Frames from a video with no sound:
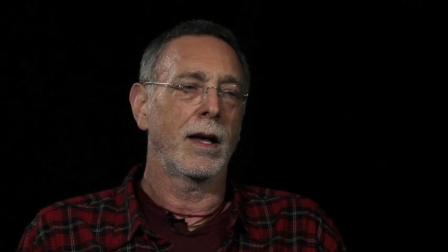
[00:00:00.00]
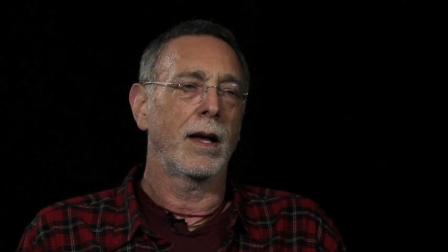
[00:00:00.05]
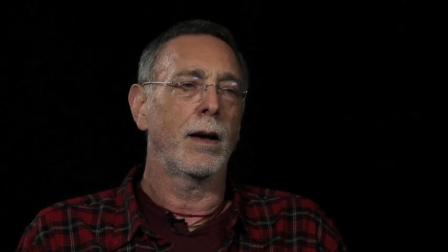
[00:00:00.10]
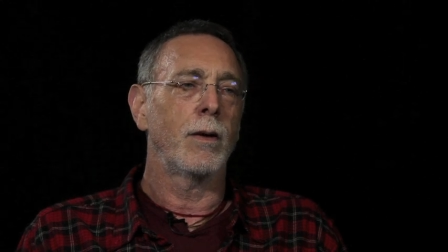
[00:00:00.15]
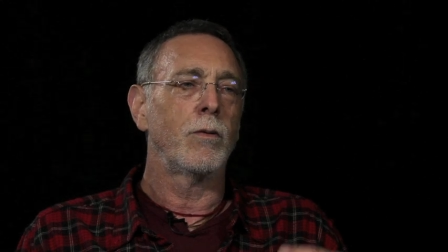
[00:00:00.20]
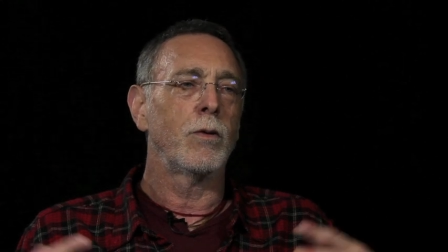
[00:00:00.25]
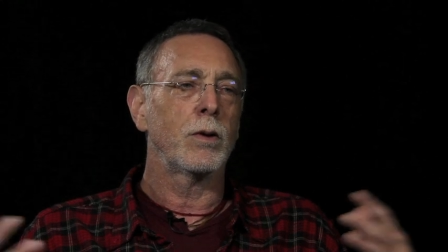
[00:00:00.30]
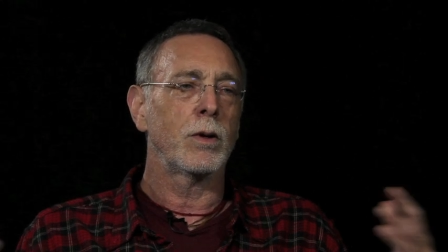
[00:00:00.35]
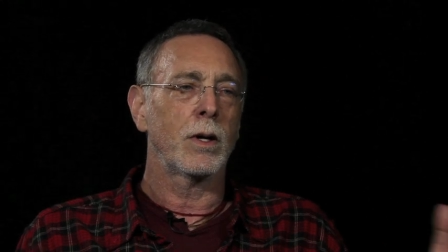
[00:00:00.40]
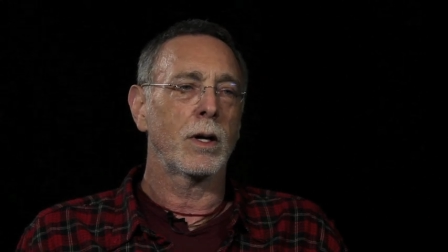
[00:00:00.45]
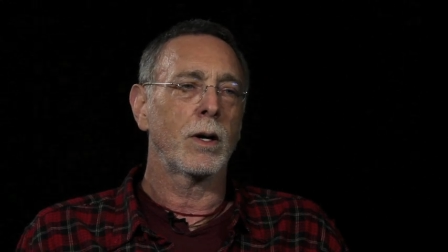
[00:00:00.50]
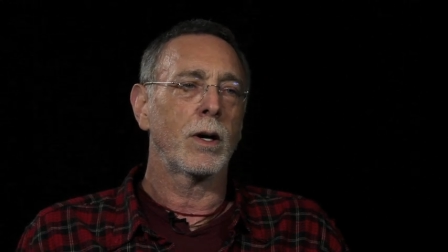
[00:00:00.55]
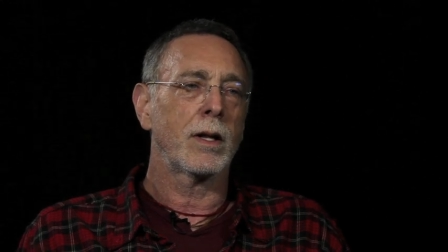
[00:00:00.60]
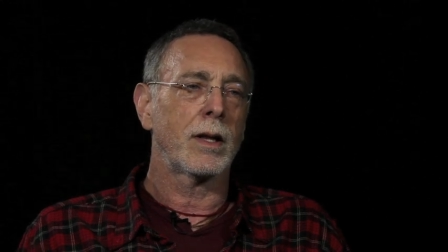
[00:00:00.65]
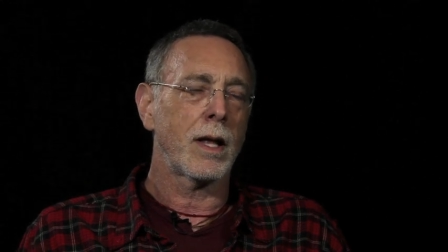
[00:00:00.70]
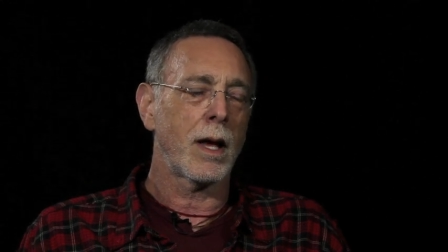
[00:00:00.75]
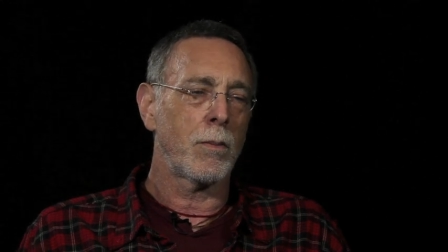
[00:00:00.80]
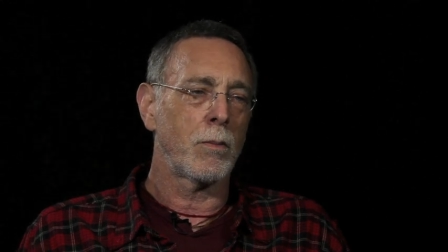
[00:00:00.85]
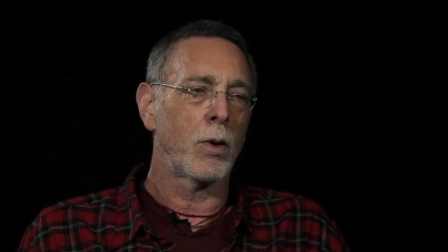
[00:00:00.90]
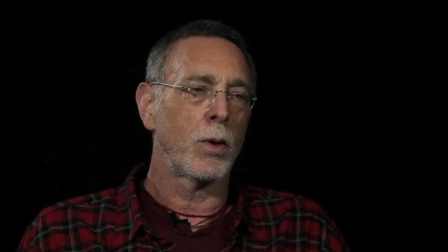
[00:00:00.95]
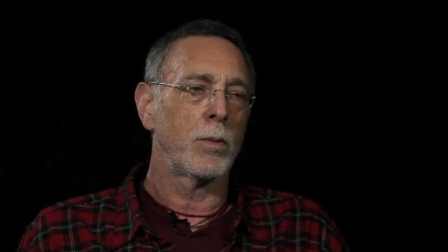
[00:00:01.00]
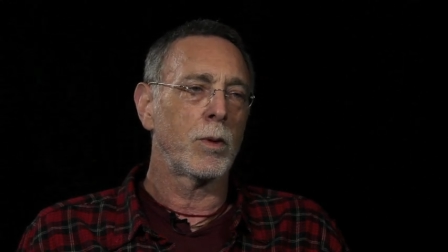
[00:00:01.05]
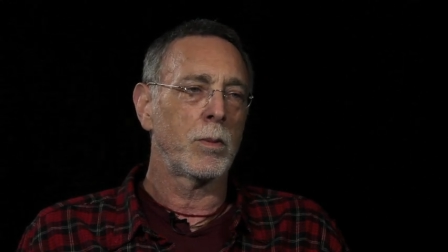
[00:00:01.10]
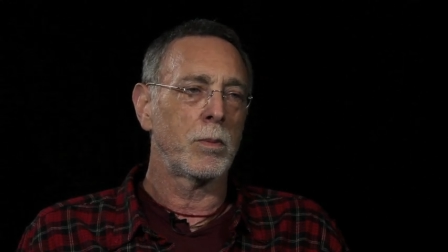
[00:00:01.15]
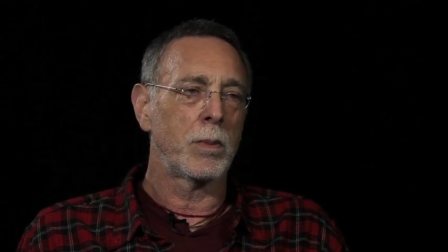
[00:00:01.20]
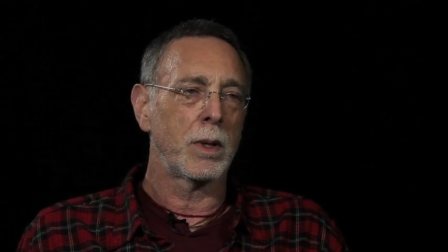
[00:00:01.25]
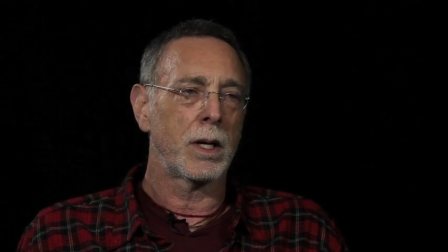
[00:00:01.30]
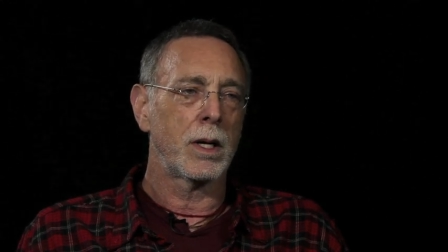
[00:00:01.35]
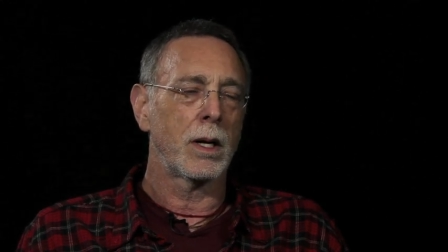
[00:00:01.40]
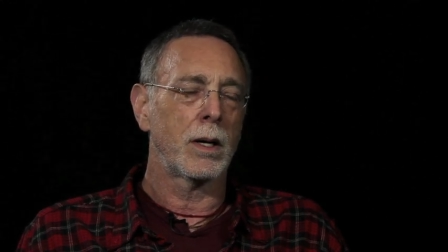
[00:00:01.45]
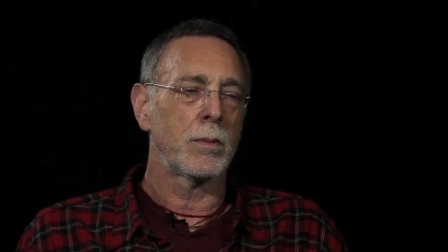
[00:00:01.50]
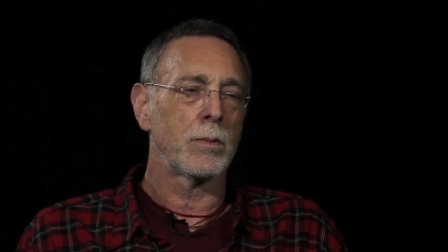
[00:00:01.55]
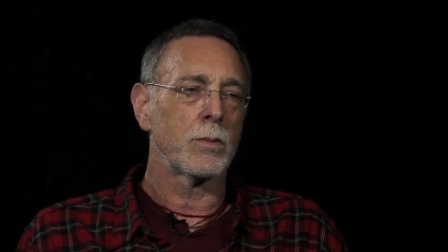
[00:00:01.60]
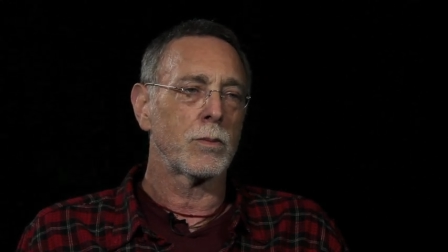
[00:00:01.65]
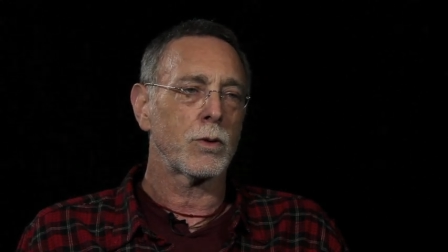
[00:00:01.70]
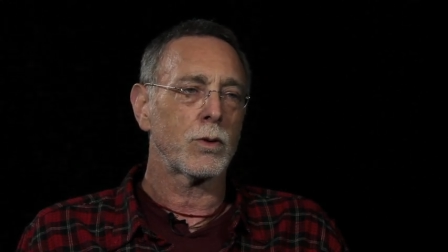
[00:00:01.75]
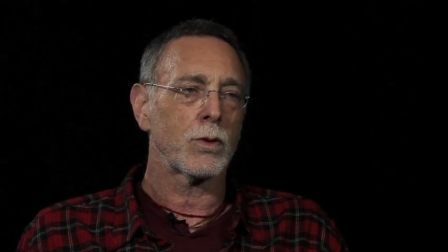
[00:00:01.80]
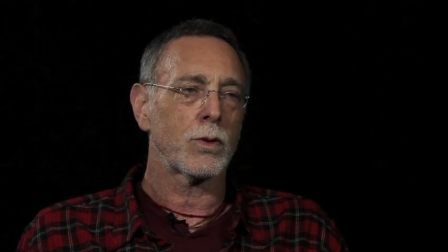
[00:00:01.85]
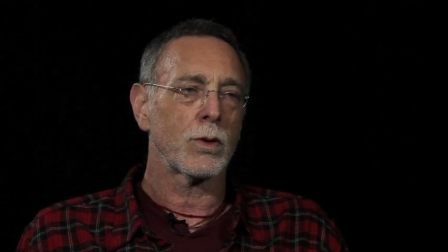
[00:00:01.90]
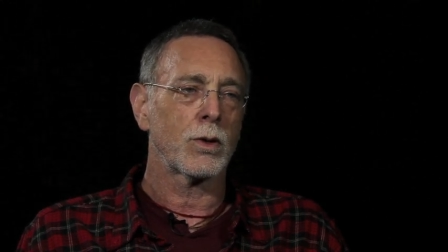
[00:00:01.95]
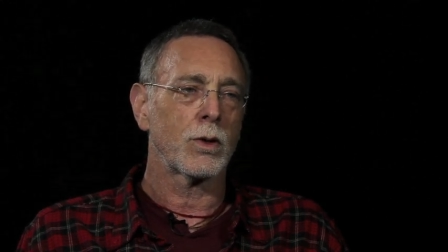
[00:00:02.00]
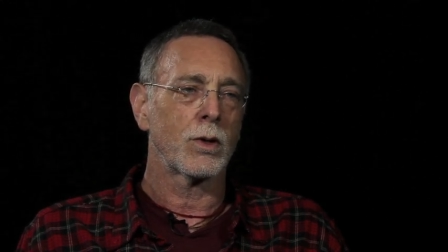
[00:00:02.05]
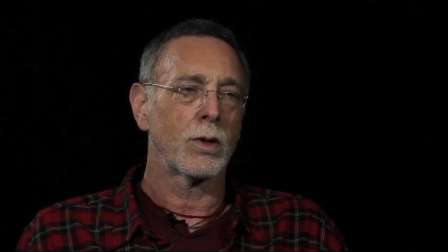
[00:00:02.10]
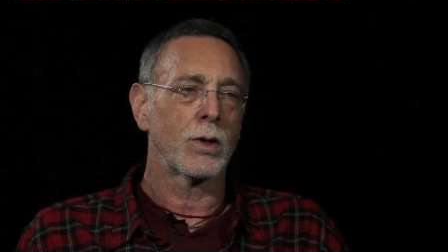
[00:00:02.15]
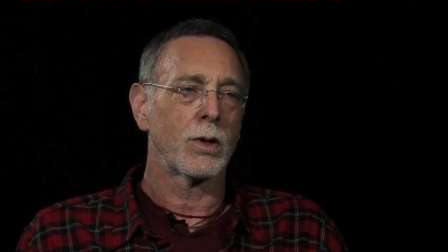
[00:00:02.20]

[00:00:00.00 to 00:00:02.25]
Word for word: everything at that moment becomes